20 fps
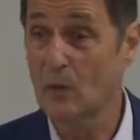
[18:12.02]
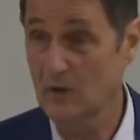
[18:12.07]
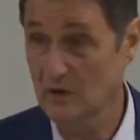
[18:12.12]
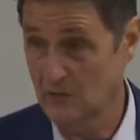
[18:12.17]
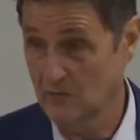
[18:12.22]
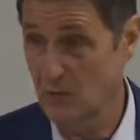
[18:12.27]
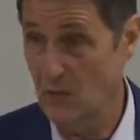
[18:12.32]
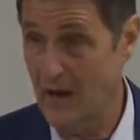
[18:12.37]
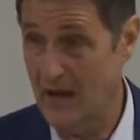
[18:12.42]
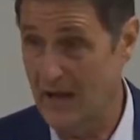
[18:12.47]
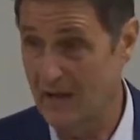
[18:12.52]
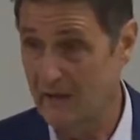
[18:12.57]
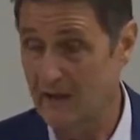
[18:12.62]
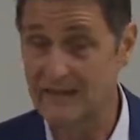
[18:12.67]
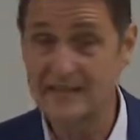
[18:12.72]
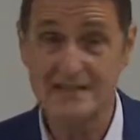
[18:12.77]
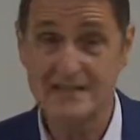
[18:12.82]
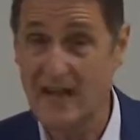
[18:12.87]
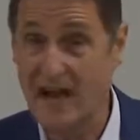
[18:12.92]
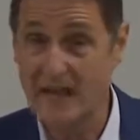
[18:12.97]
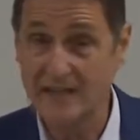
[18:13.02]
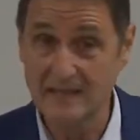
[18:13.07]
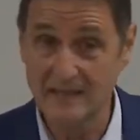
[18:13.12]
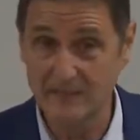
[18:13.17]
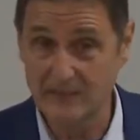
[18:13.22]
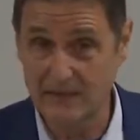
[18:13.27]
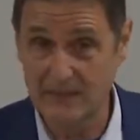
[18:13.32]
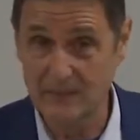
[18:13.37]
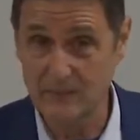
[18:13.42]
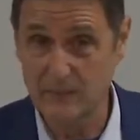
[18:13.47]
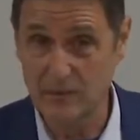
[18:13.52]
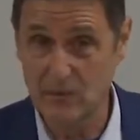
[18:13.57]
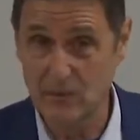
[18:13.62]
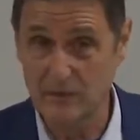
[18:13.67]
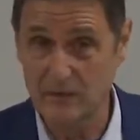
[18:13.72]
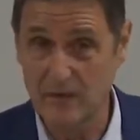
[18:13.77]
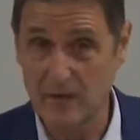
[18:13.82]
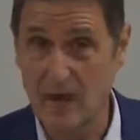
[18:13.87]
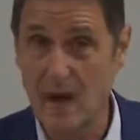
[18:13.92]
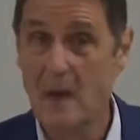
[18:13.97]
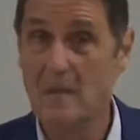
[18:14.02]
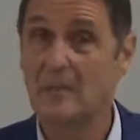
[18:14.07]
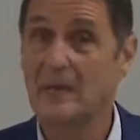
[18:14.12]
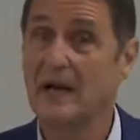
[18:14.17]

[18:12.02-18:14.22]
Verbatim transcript: works well. It's scientifically proven,